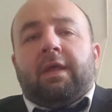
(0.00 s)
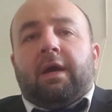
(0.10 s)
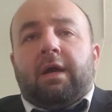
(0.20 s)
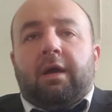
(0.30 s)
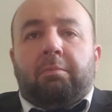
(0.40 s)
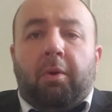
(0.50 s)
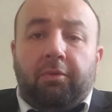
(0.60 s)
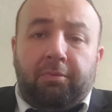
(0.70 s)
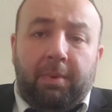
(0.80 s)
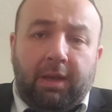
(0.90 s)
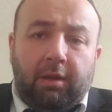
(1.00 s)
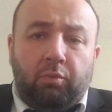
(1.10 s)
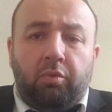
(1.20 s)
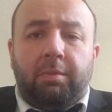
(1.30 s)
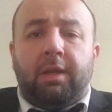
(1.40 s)
Both men and
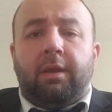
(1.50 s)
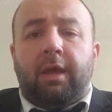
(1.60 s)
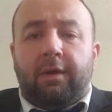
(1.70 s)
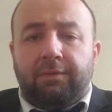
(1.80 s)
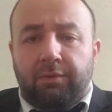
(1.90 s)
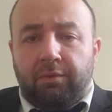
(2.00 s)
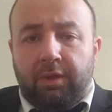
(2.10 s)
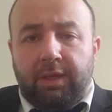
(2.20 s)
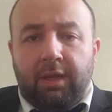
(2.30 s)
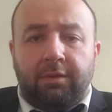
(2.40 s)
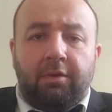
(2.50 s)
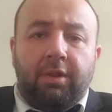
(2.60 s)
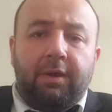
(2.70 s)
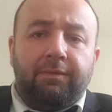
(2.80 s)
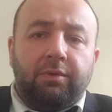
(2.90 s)
women have to lean on their
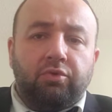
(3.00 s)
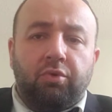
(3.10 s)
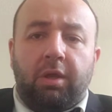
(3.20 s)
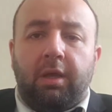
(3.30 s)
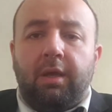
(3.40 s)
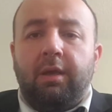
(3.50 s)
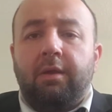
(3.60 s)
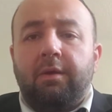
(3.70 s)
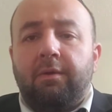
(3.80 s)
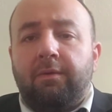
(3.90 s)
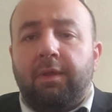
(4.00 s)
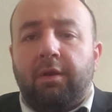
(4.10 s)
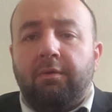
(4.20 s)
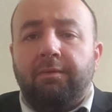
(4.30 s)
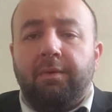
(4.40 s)
left to drink.
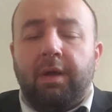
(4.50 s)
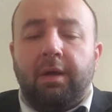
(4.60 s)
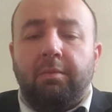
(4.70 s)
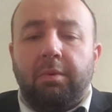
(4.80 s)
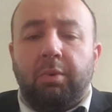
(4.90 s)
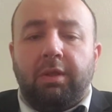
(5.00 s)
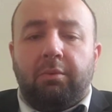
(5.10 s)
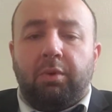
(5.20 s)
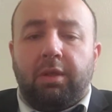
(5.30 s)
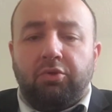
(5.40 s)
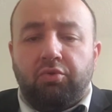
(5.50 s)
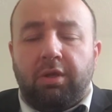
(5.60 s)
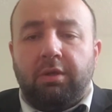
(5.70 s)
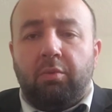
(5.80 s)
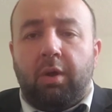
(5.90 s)
When they
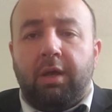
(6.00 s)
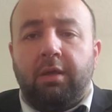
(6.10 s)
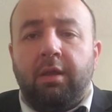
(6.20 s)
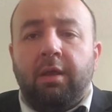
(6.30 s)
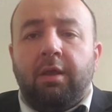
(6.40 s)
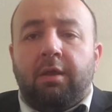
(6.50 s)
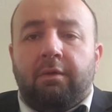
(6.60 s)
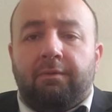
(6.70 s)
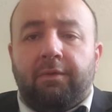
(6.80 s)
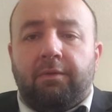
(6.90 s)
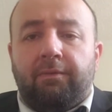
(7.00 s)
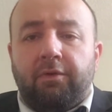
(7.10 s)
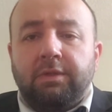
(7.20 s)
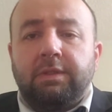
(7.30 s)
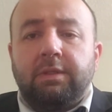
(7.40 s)
drink the wine for the
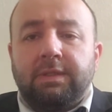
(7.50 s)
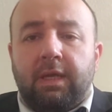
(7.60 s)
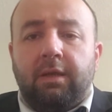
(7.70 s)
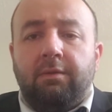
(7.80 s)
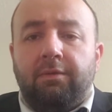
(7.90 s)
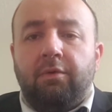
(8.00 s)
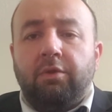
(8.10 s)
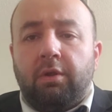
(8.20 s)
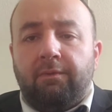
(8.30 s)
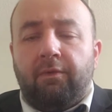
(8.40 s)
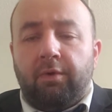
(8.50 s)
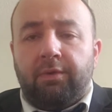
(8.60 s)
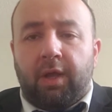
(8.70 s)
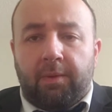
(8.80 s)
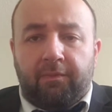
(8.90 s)
first, second, third, and fourth
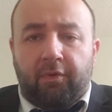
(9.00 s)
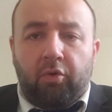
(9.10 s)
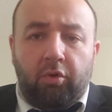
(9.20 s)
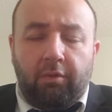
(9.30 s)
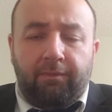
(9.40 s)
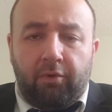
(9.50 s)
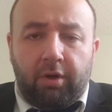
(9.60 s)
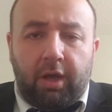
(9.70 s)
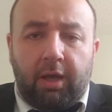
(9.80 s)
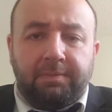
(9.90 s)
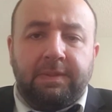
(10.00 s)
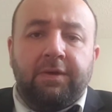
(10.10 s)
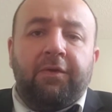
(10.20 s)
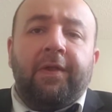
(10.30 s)
cup, for all 4 cups.